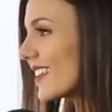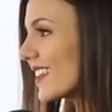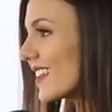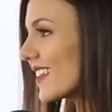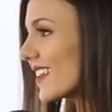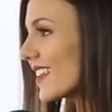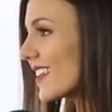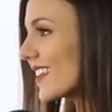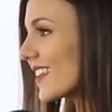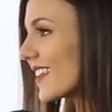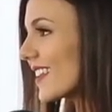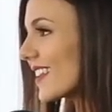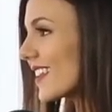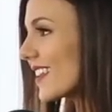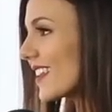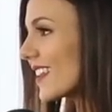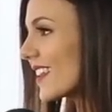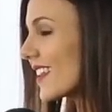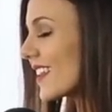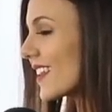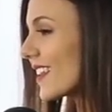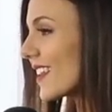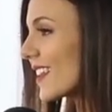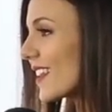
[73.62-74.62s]

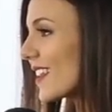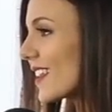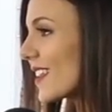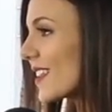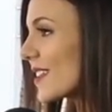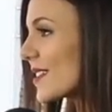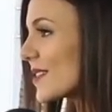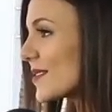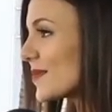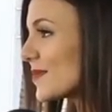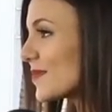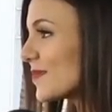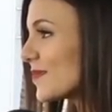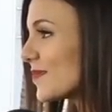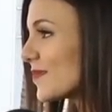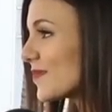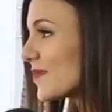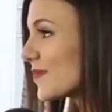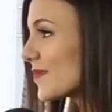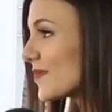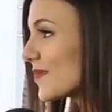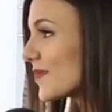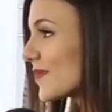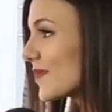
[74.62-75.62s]

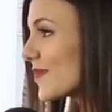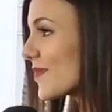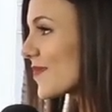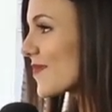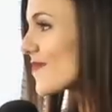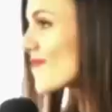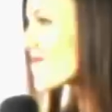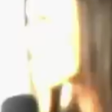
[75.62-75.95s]
No words are spoken by the person on screen.